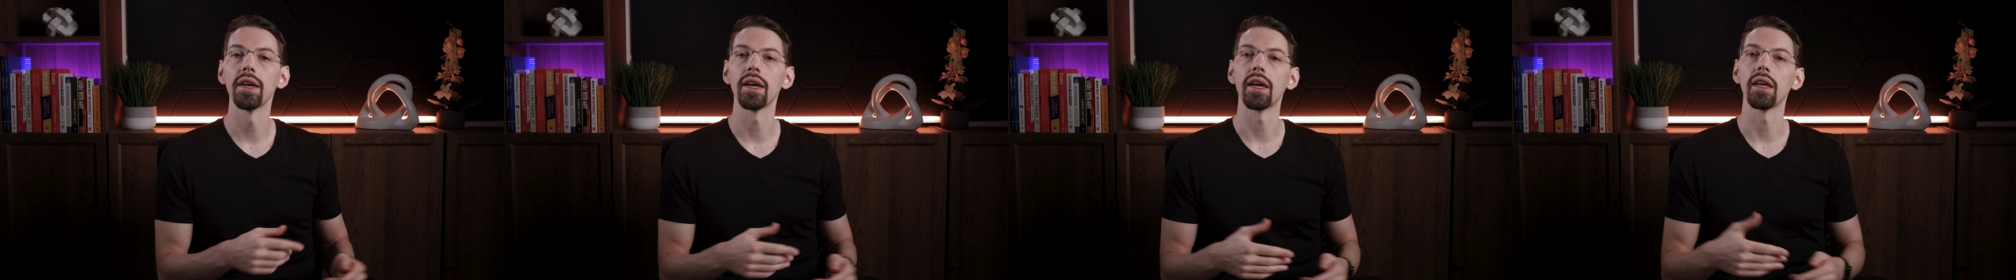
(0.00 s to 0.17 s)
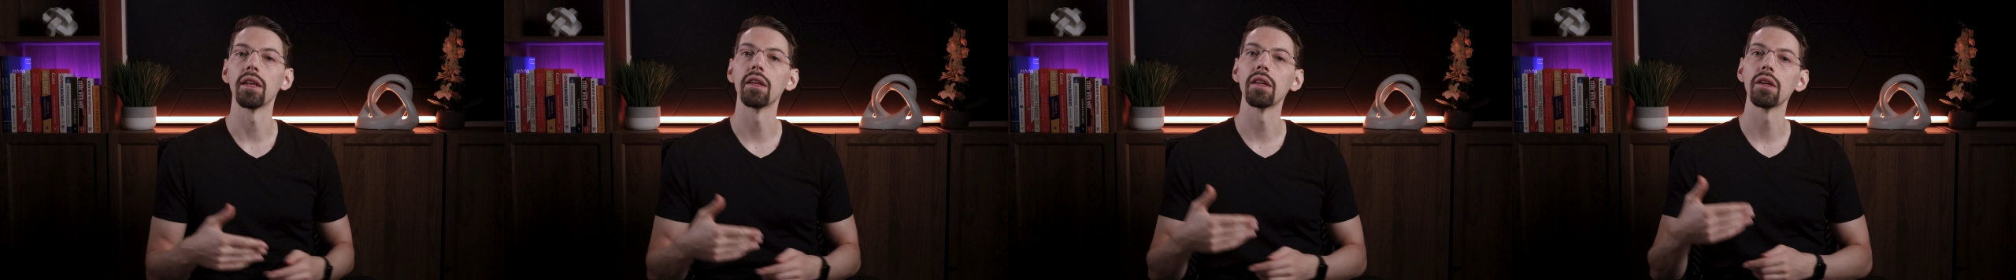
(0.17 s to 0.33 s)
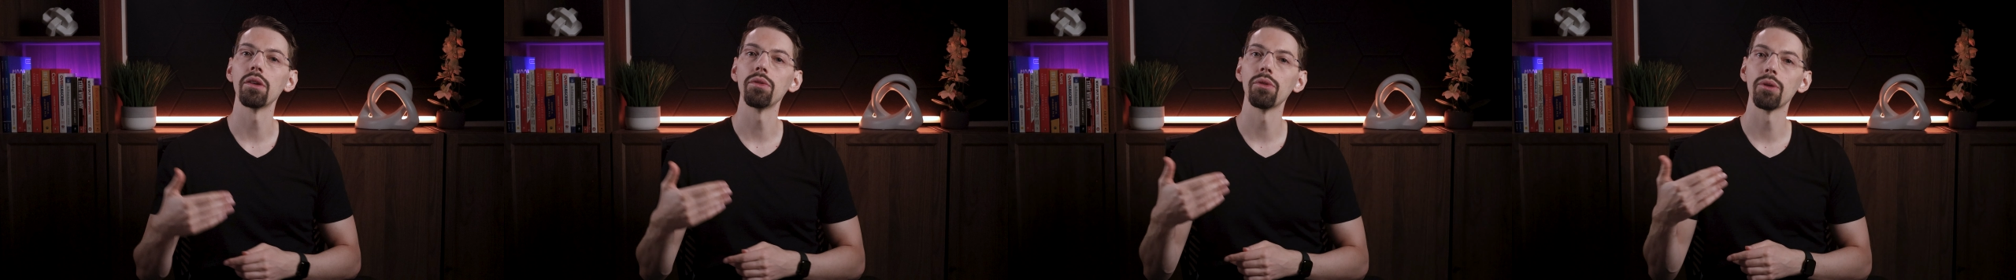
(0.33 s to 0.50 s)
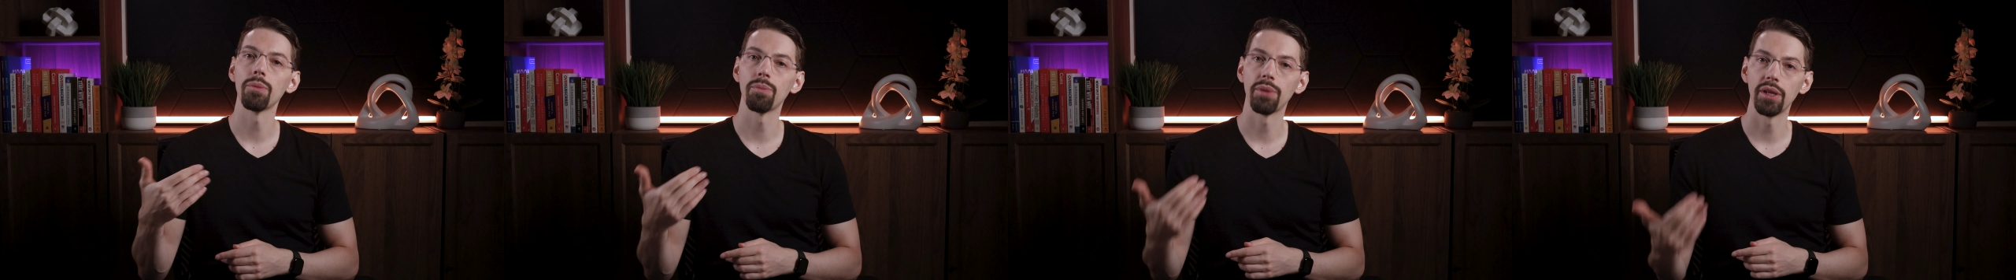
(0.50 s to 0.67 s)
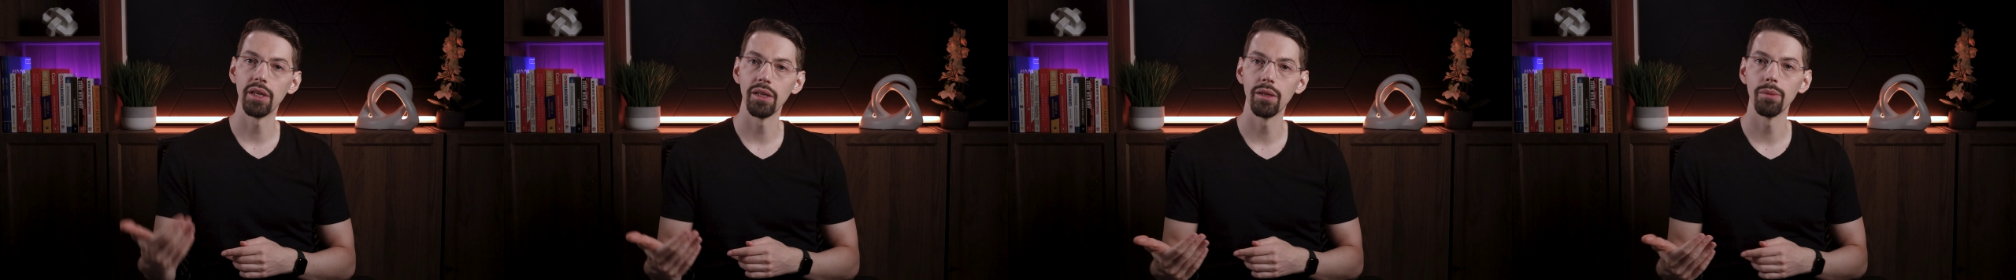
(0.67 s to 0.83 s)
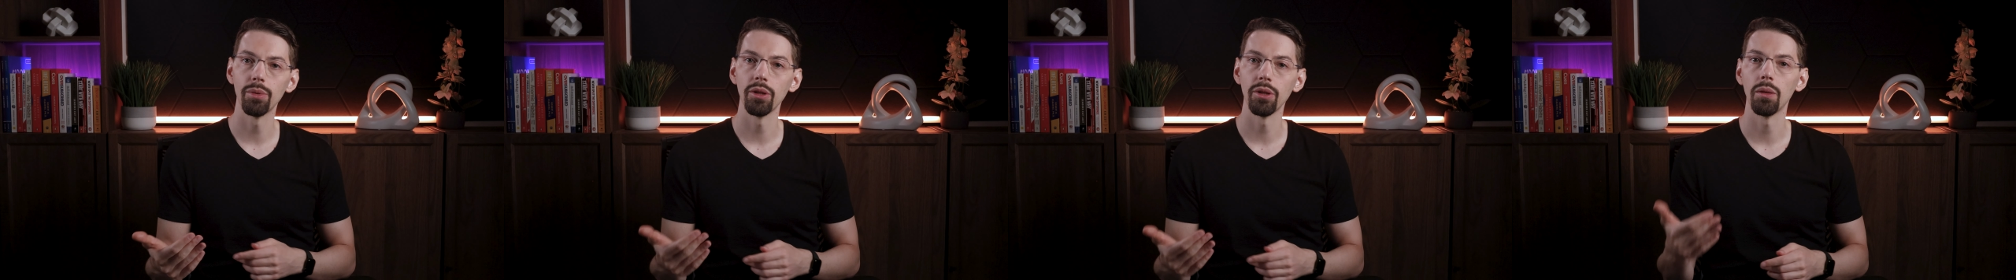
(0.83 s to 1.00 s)
And they're
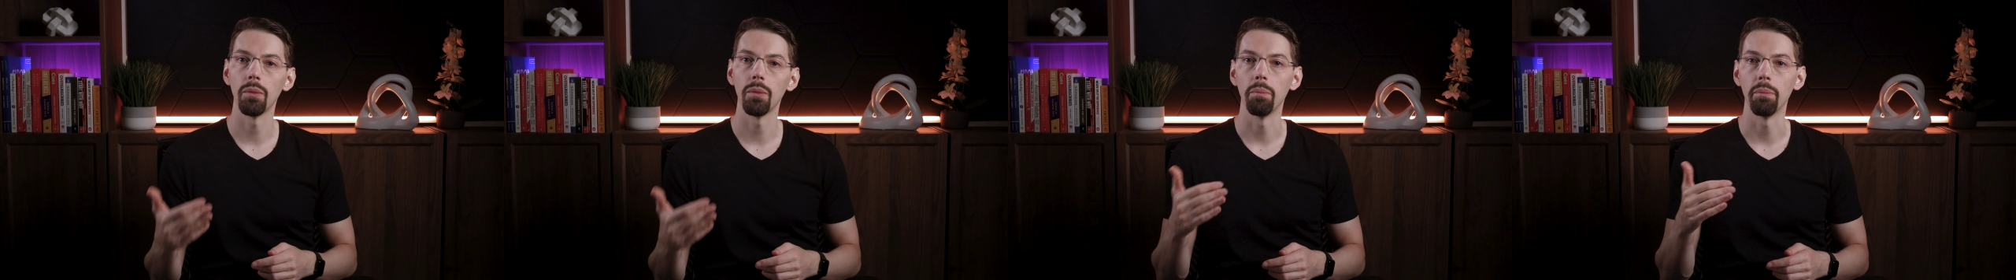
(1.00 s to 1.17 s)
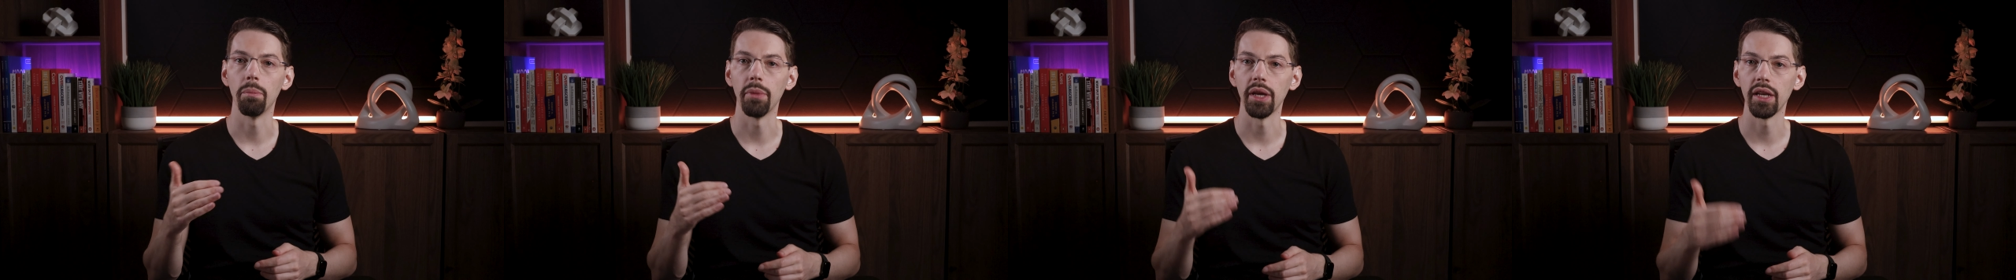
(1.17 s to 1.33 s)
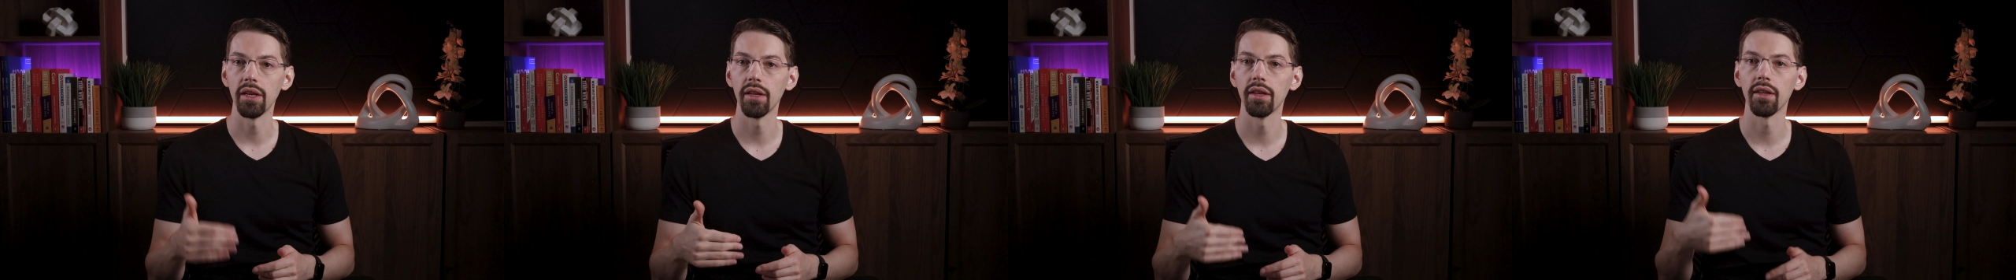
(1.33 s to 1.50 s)
repeatable many